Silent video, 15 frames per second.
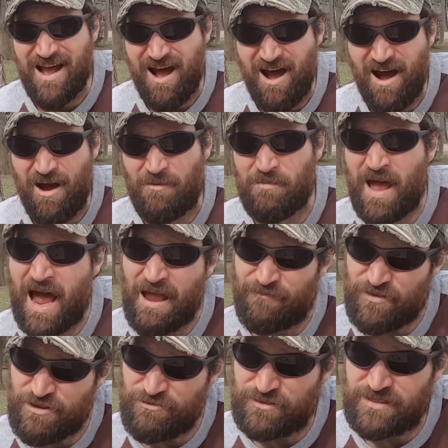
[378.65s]
I've
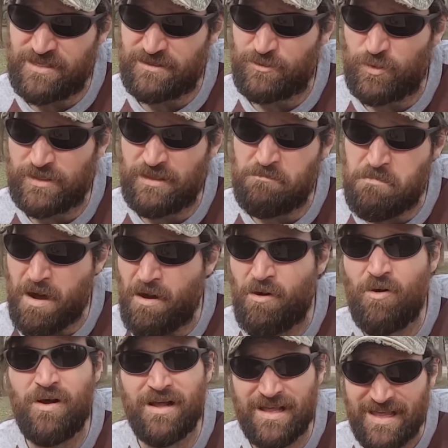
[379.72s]
used this with the
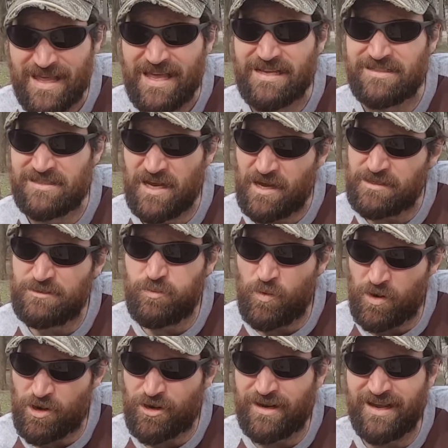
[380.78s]
bow. It does
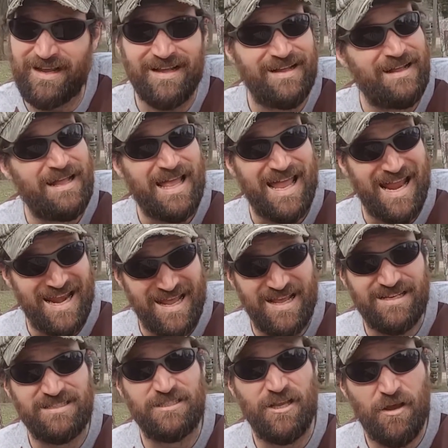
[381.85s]
work. It
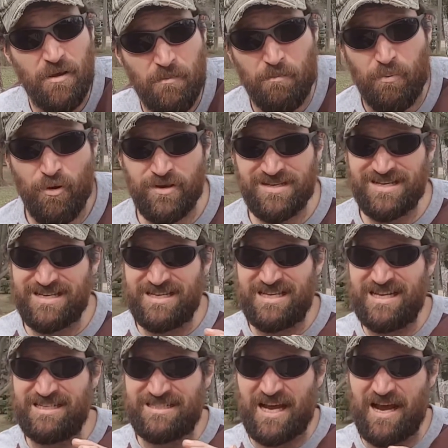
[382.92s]
is
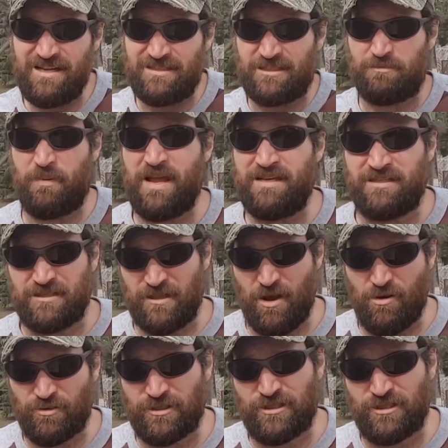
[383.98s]
pretty tight space though.